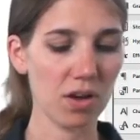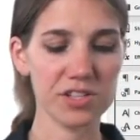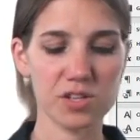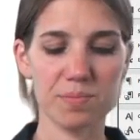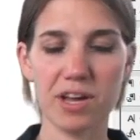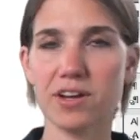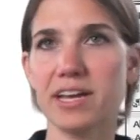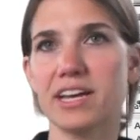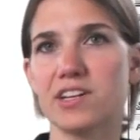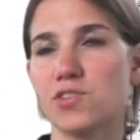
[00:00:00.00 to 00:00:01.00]
Also, I'm now going
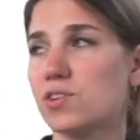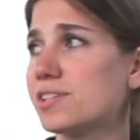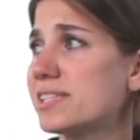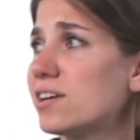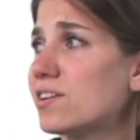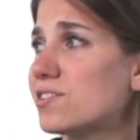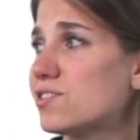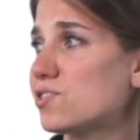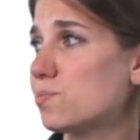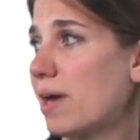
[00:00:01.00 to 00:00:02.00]
to hit Control-0
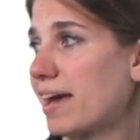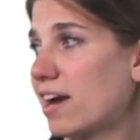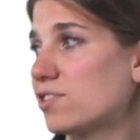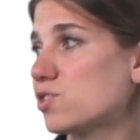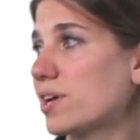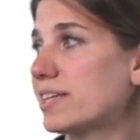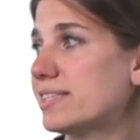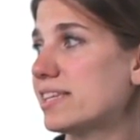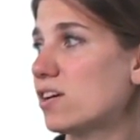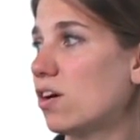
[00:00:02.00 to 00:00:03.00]
to zoom back out so I can
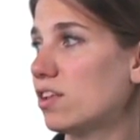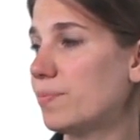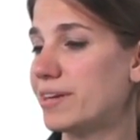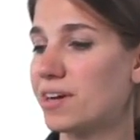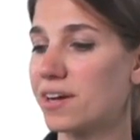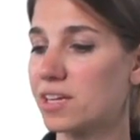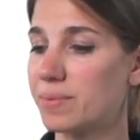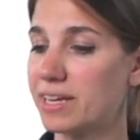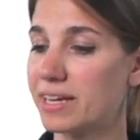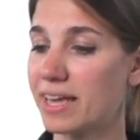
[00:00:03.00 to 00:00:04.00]
see all of my
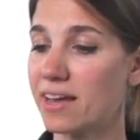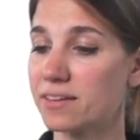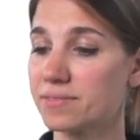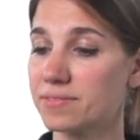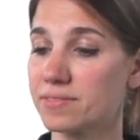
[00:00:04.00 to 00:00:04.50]
document again.